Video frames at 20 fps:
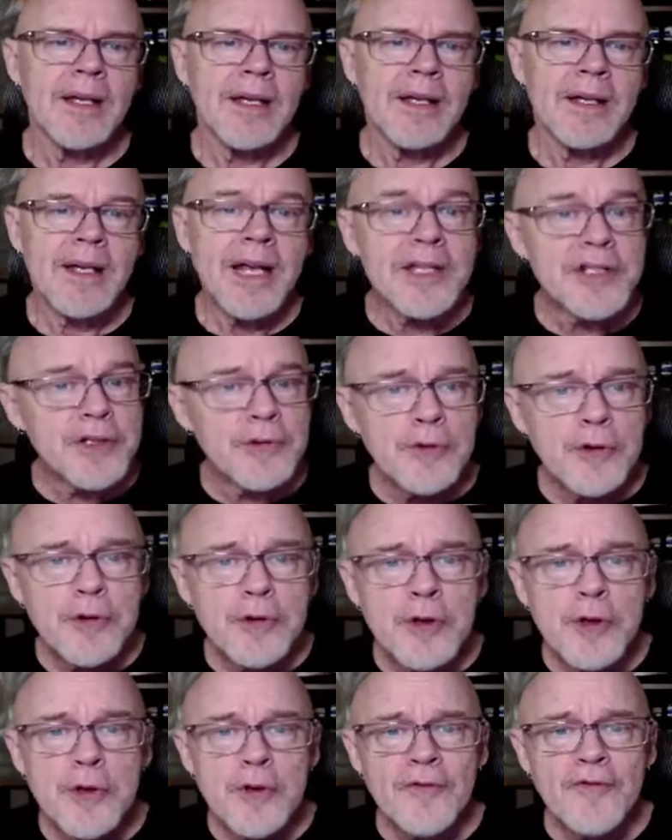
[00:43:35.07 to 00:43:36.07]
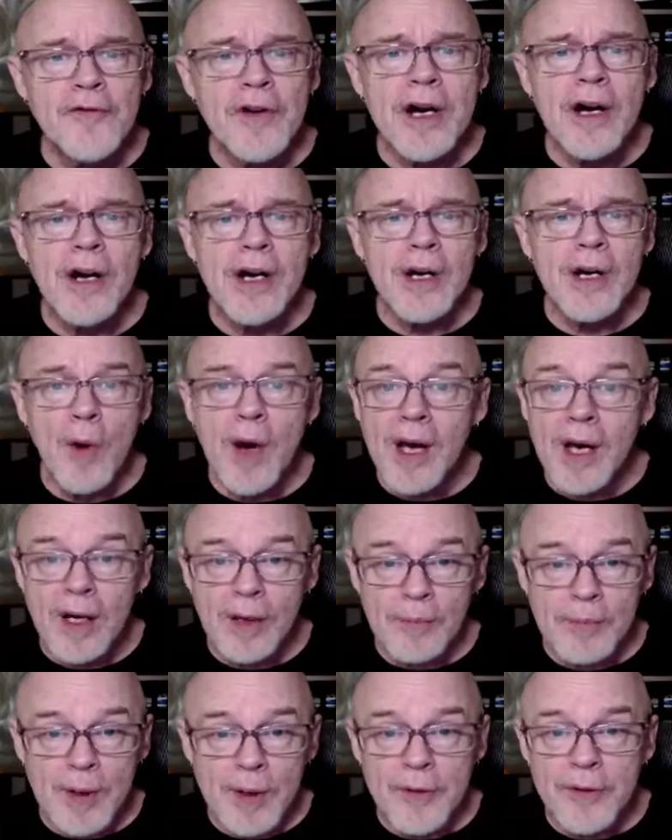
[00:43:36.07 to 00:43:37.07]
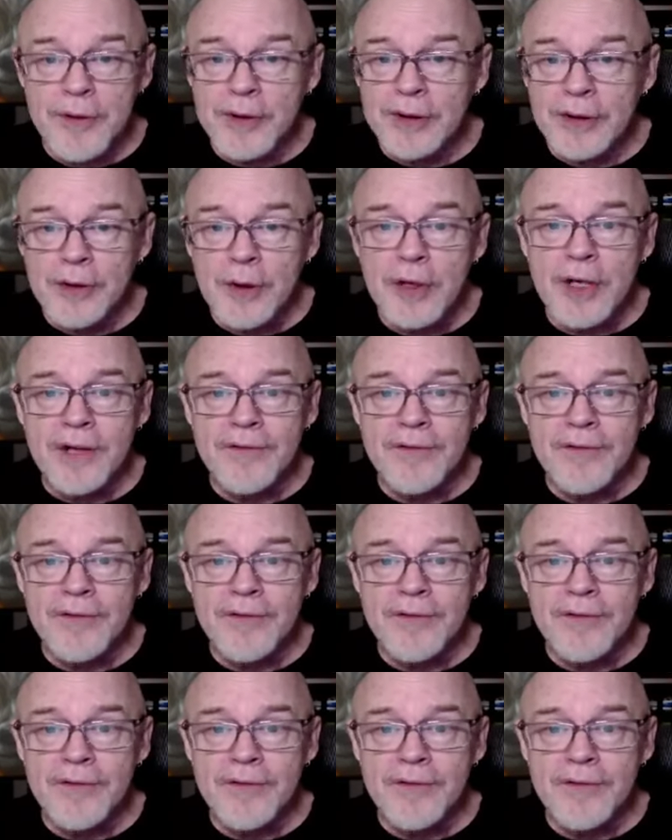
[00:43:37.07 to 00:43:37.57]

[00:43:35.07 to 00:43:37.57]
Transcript: Nezeru knew very well both the look